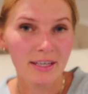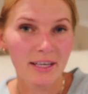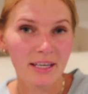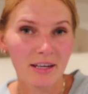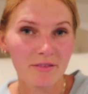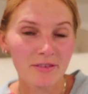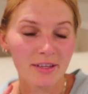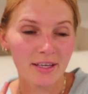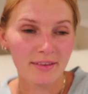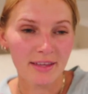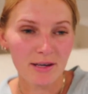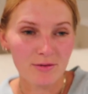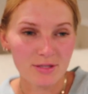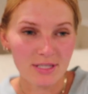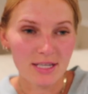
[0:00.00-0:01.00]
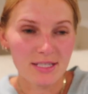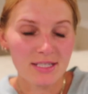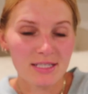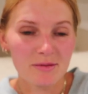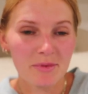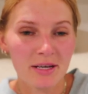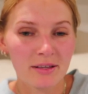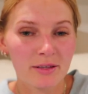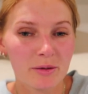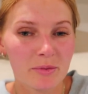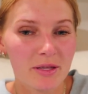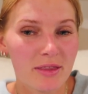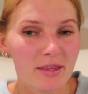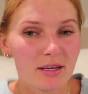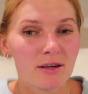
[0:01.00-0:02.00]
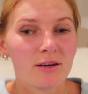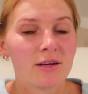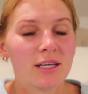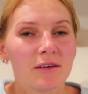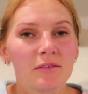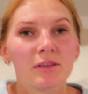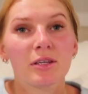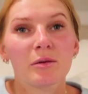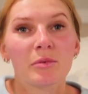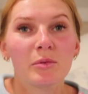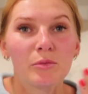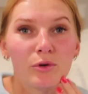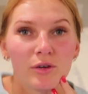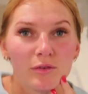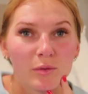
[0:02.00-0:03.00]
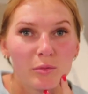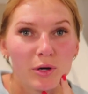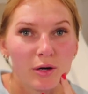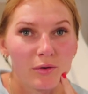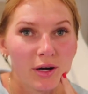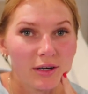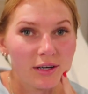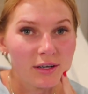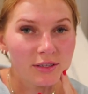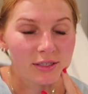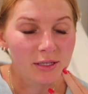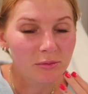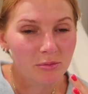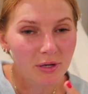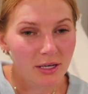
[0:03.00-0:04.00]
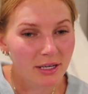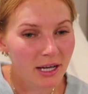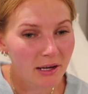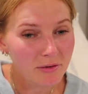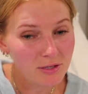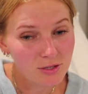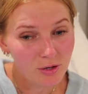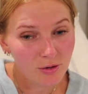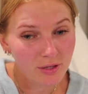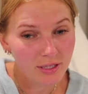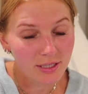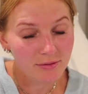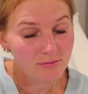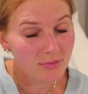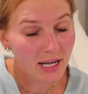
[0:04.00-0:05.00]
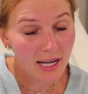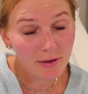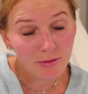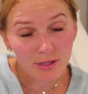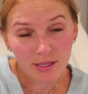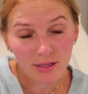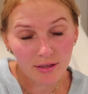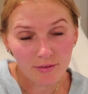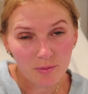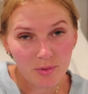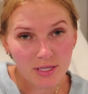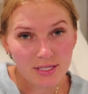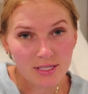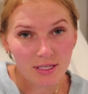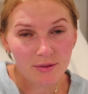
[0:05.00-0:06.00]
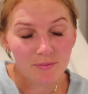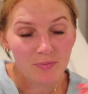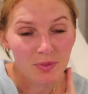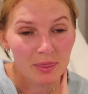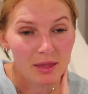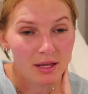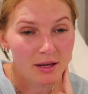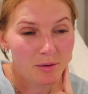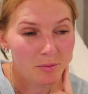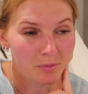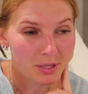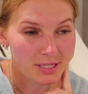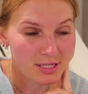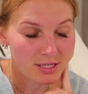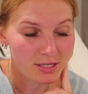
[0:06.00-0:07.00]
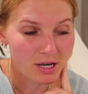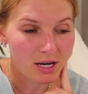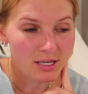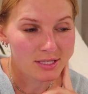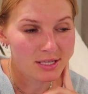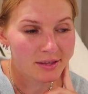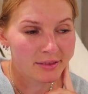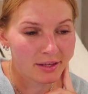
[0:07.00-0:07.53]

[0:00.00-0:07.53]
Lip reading: And I feel like that was nice because it made it a little bit thicker and gave a little bit more of a bright red color. But I really love the pizza sauce. And